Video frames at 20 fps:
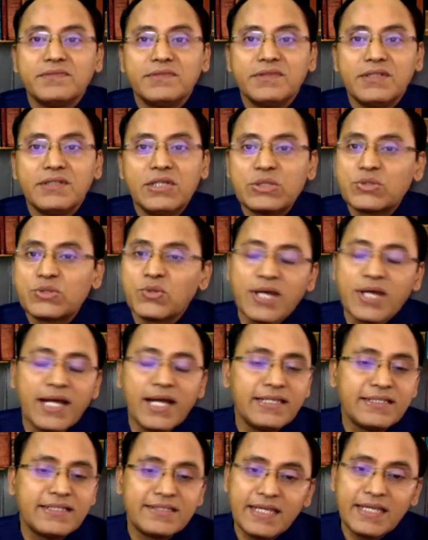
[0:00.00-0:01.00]
So kindly
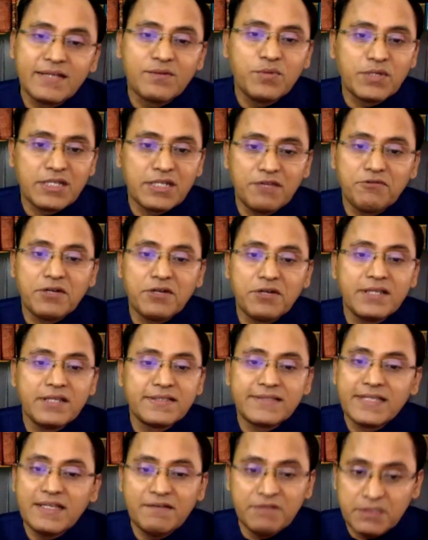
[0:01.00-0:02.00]
take whatever I say
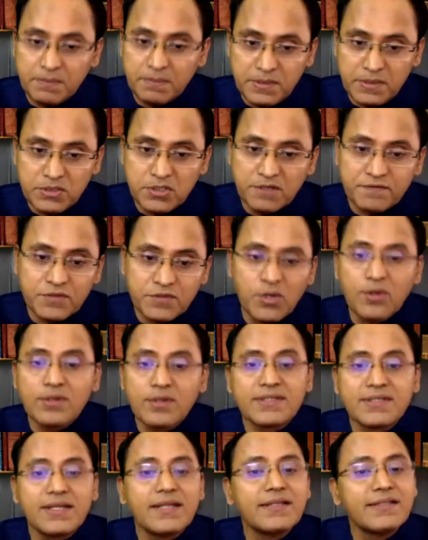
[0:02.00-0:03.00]
with a pinch of salt
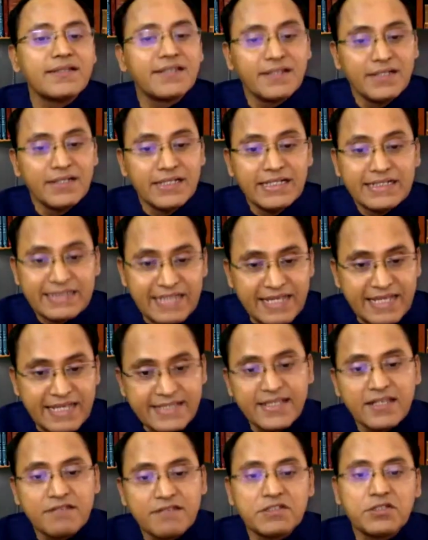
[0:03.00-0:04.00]
and uh, test
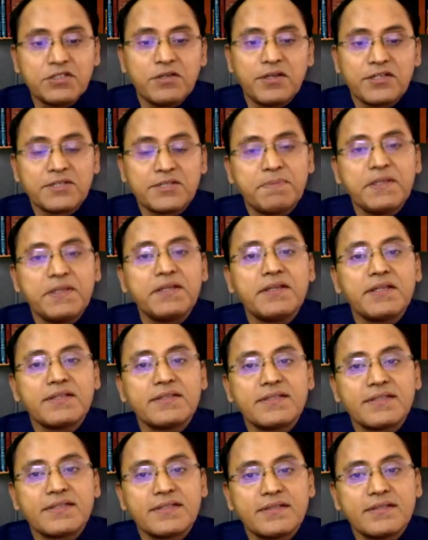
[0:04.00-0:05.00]
that with your
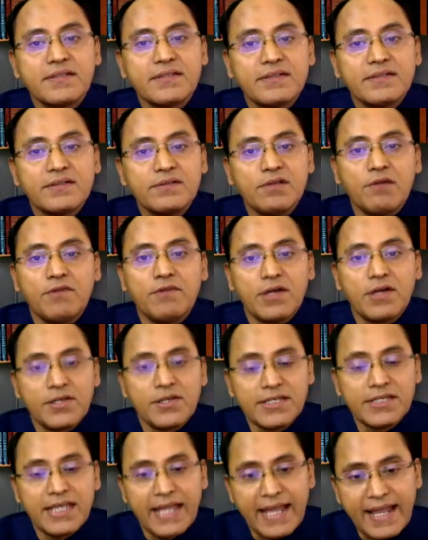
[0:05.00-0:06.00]
experience you have already
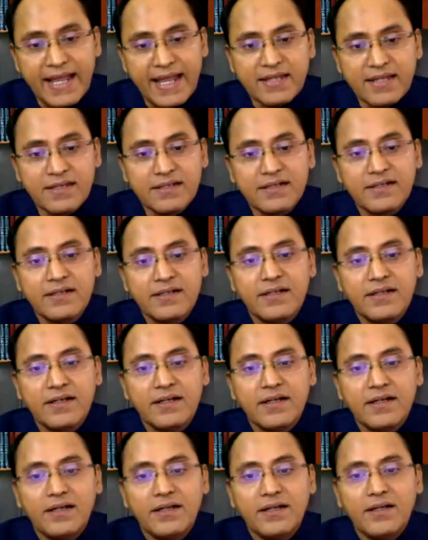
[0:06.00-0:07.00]
had
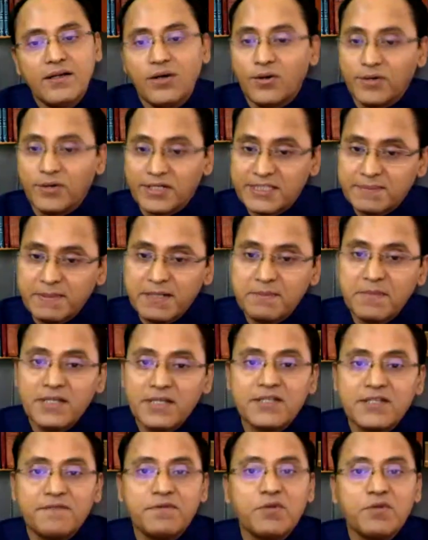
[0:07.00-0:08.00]
or experiment
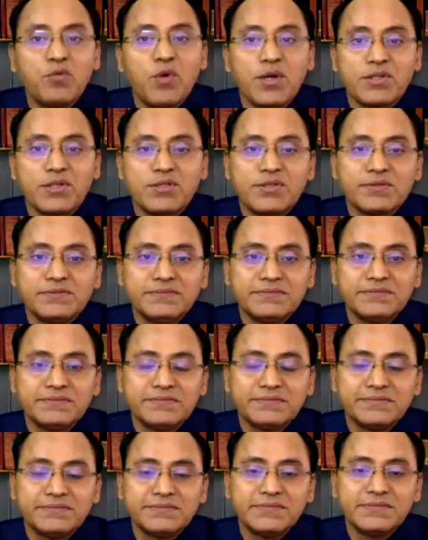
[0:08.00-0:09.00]
if you want to.
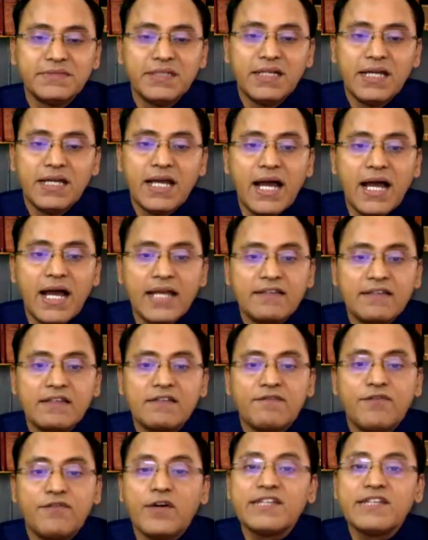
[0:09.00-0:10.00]
And in
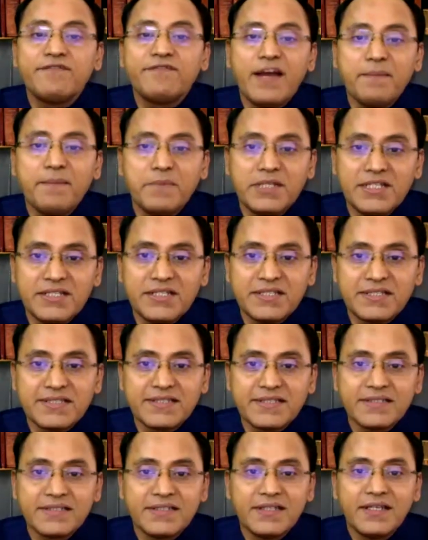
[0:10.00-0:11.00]
45 minutes,
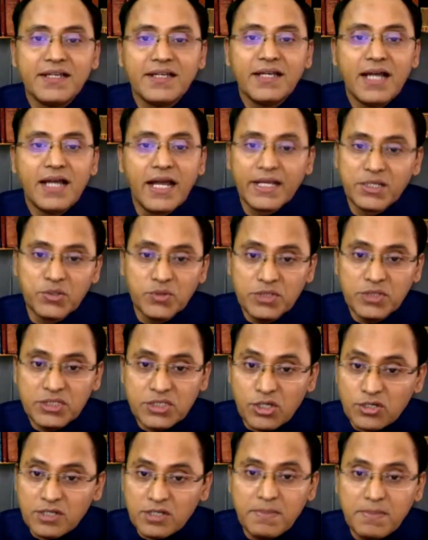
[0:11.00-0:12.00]
I can only
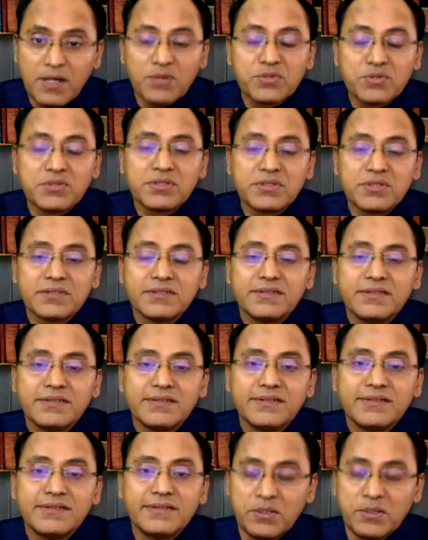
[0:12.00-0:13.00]
talk about
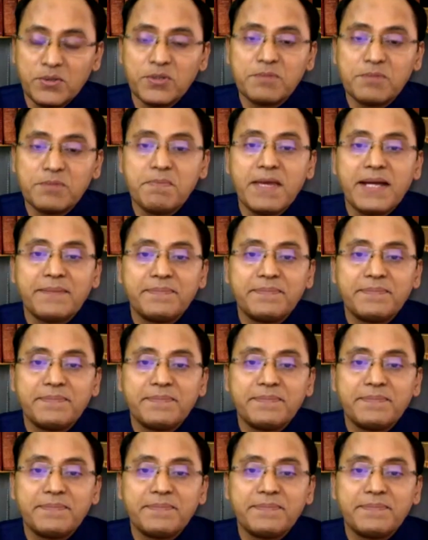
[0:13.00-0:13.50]
the roadmap,